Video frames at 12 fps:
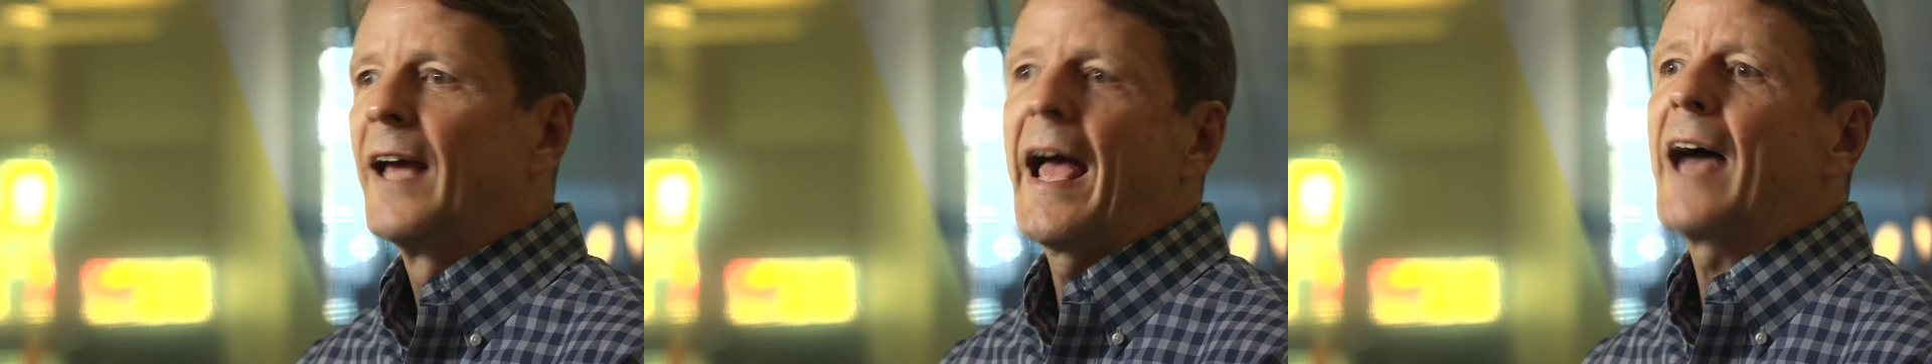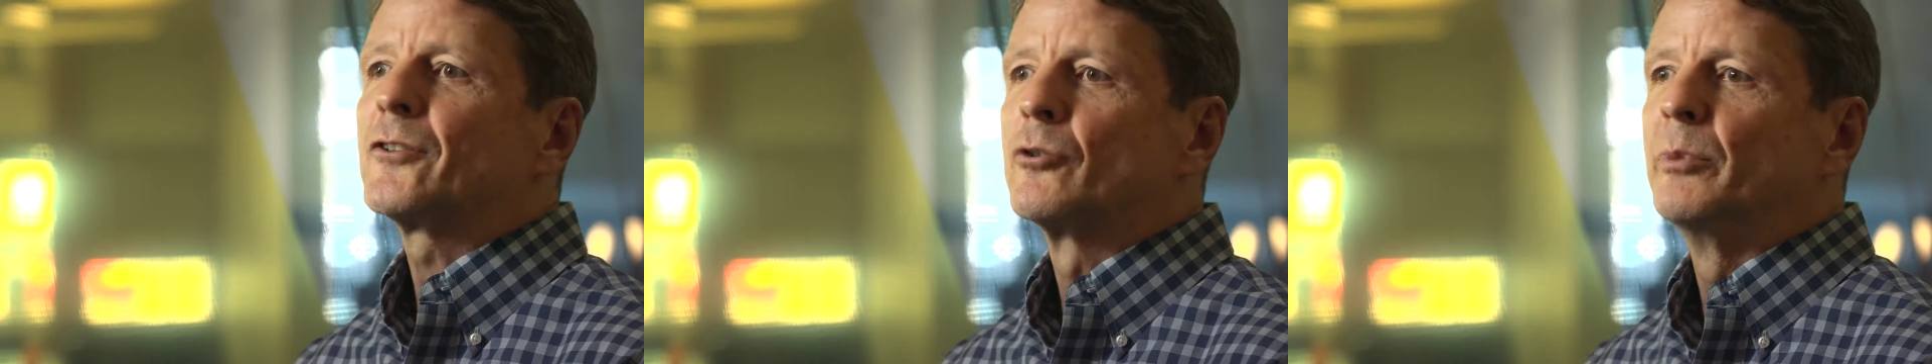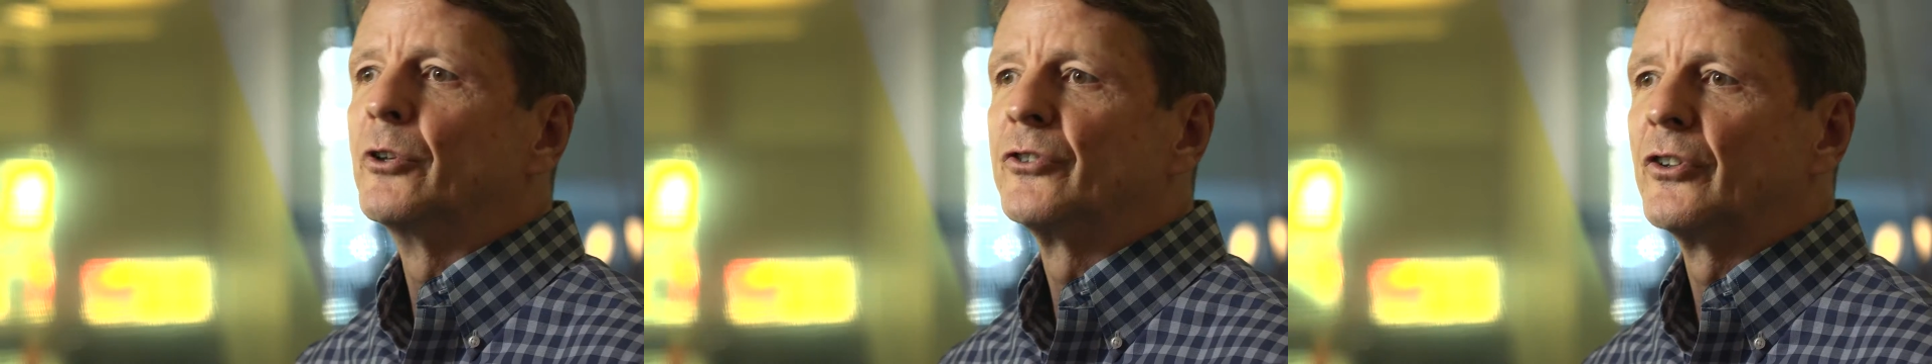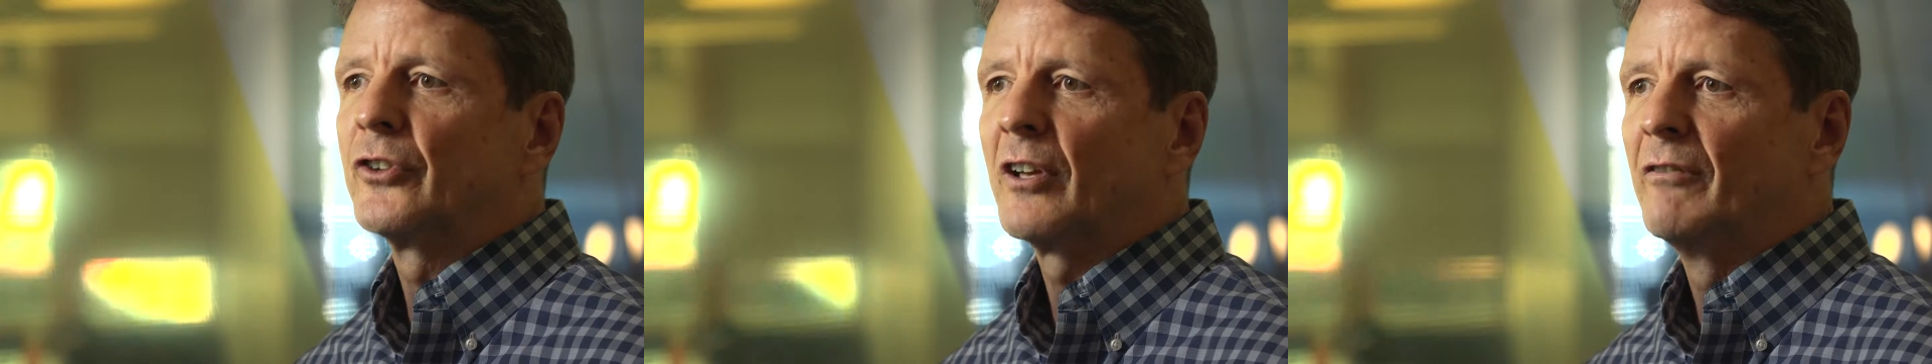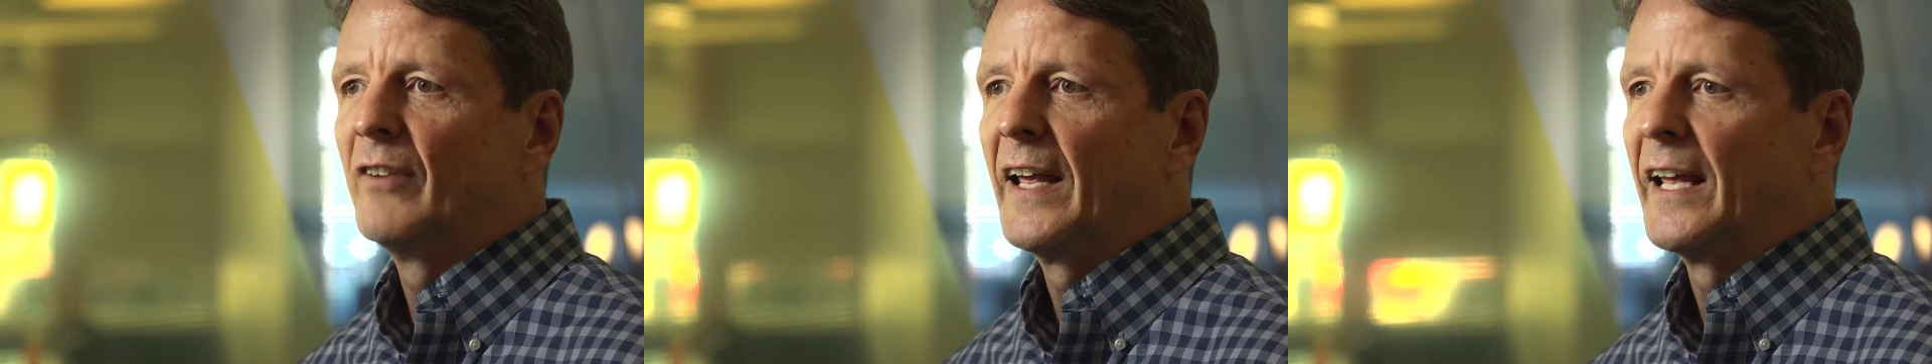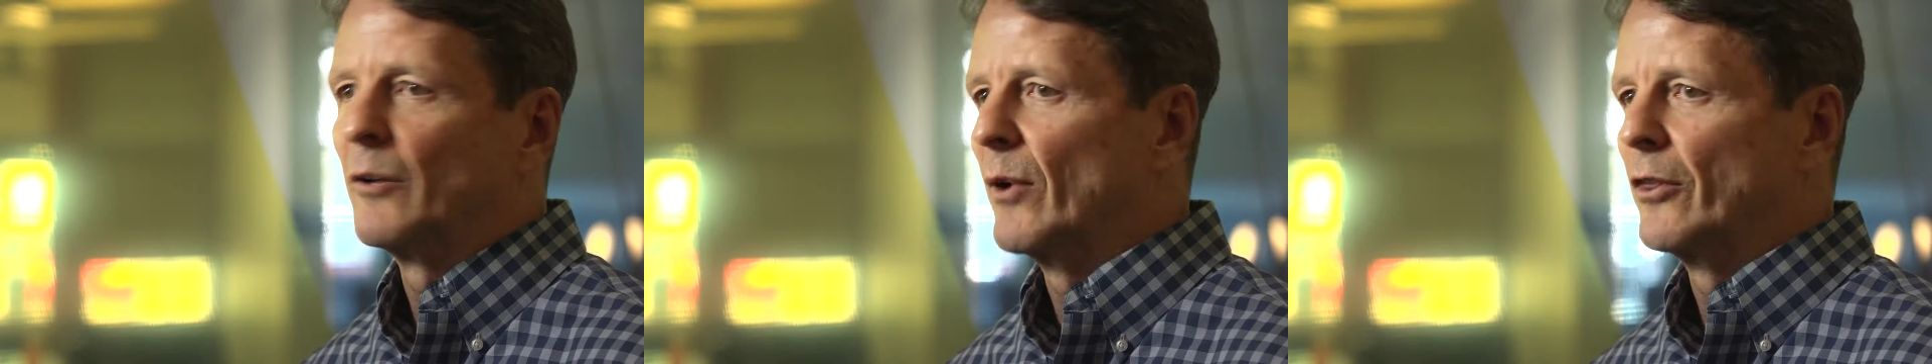attributes it's
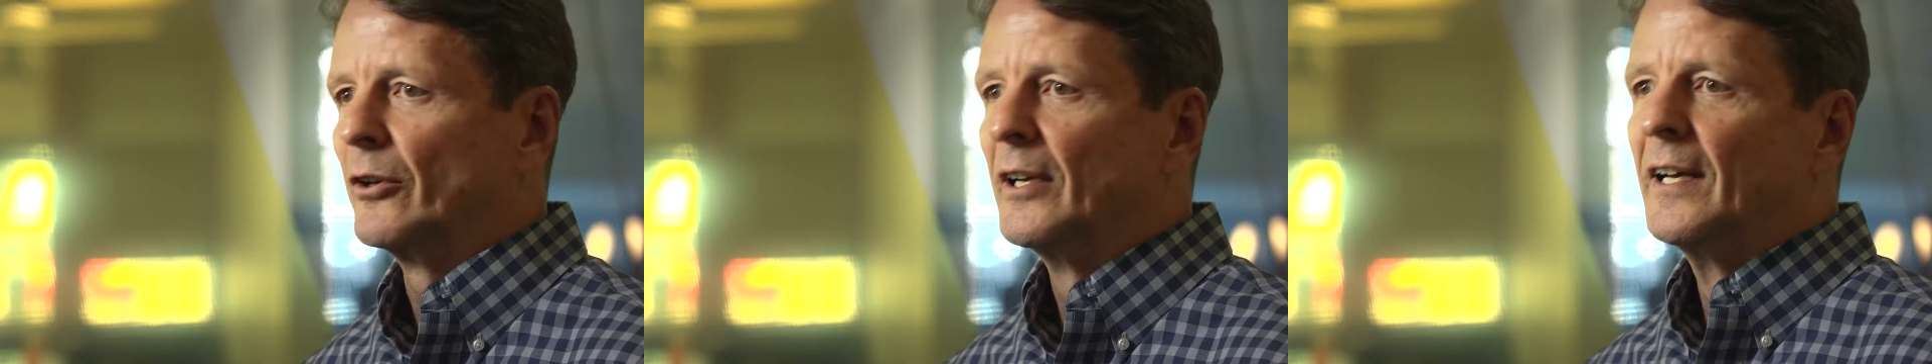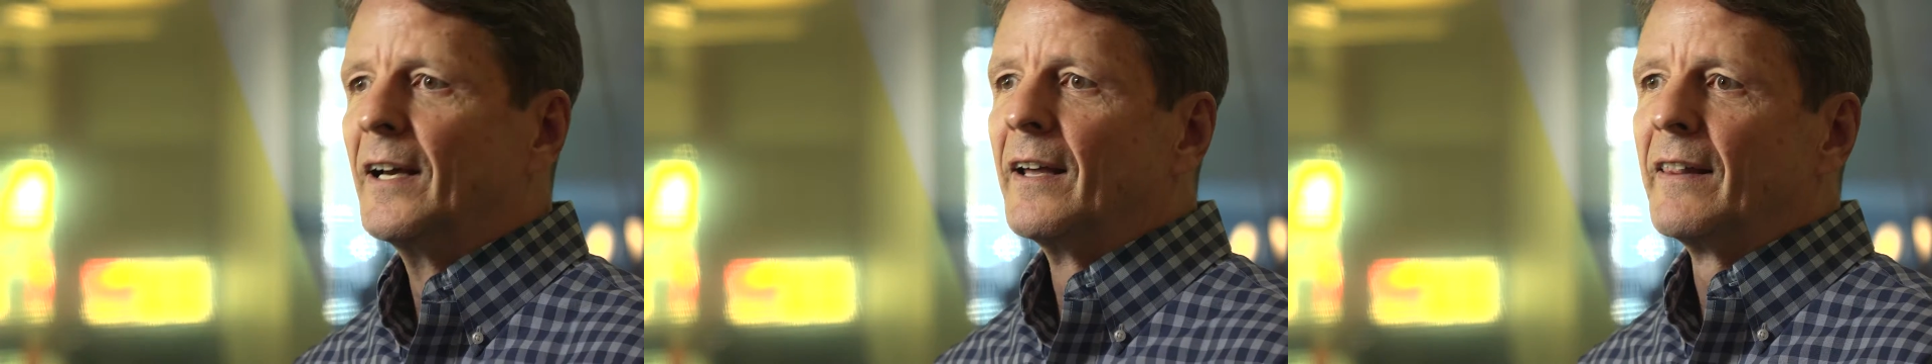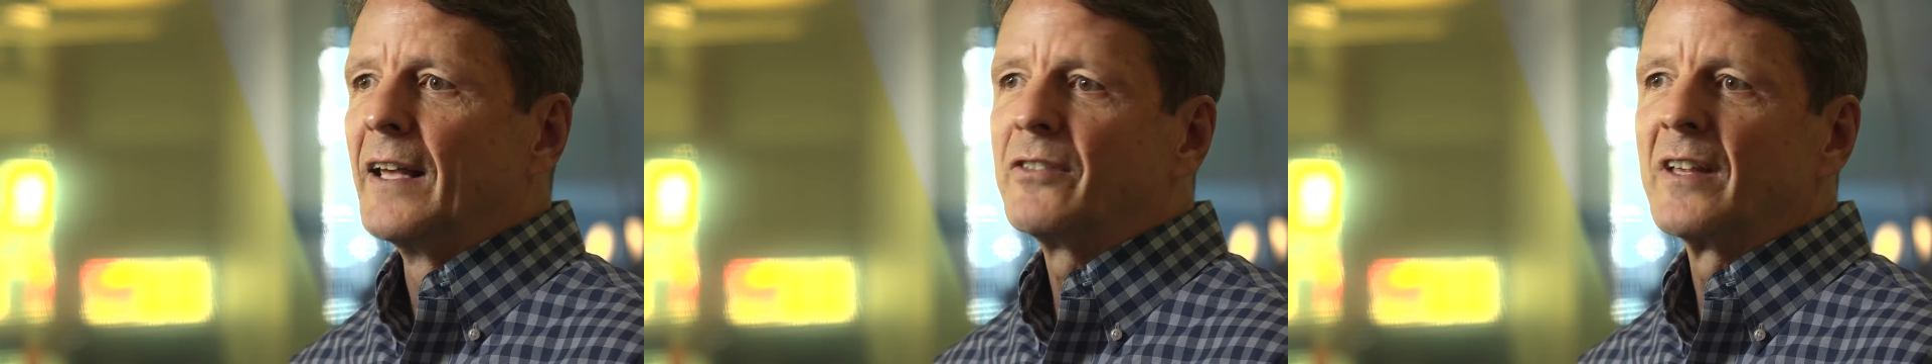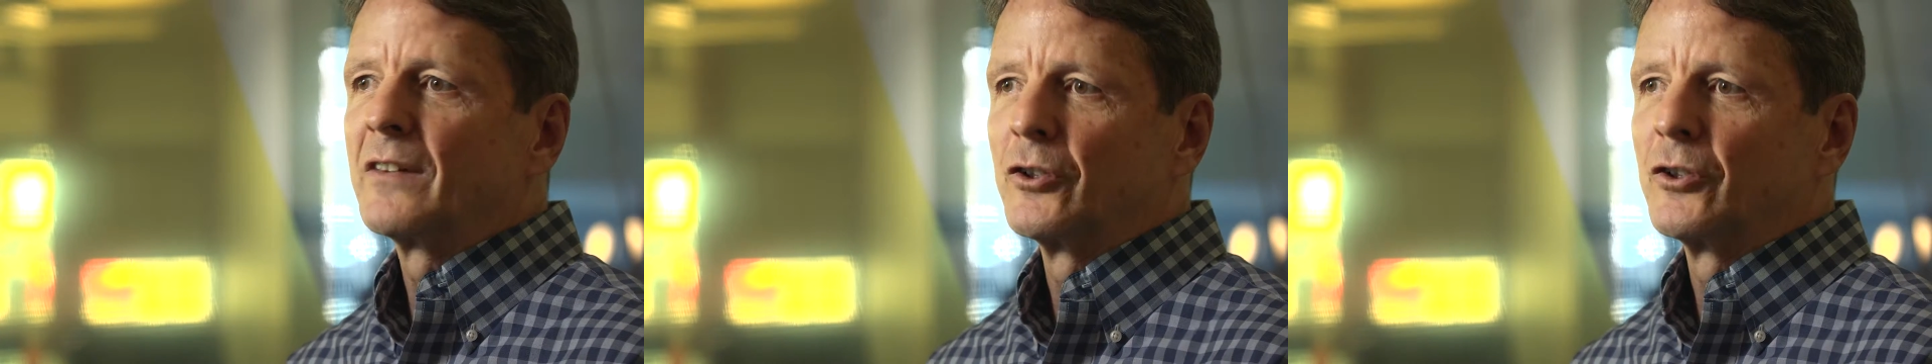conveying, whether they think